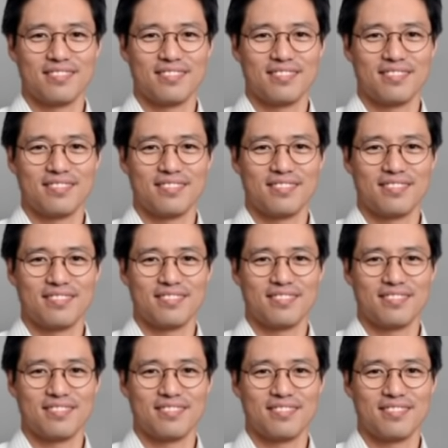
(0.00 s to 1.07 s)

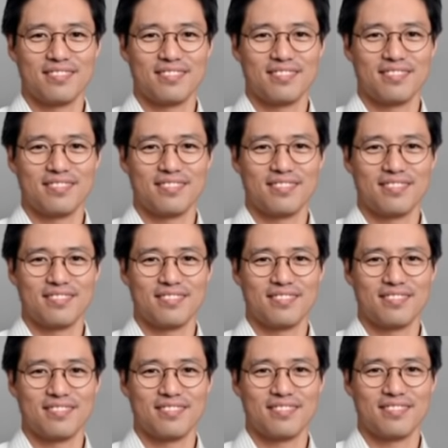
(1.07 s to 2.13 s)

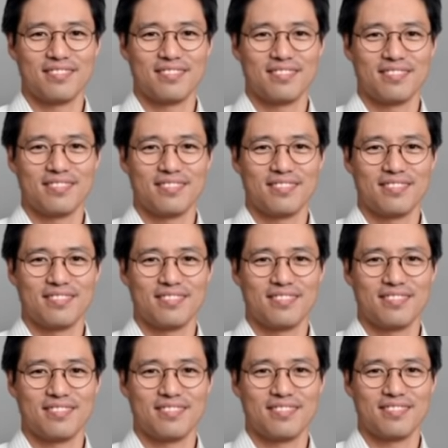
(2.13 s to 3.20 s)

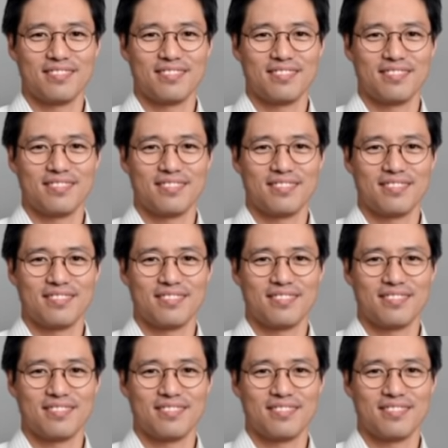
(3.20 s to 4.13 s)
(not speaking)